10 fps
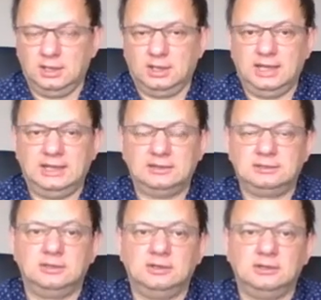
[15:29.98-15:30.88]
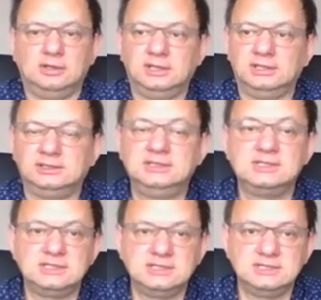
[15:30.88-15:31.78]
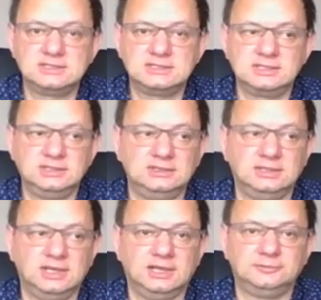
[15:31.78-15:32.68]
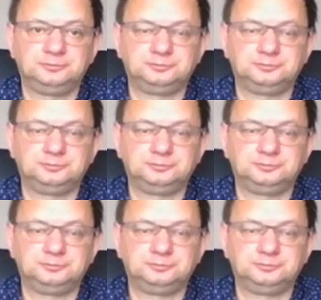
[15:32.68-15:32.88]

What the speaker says: and this is in the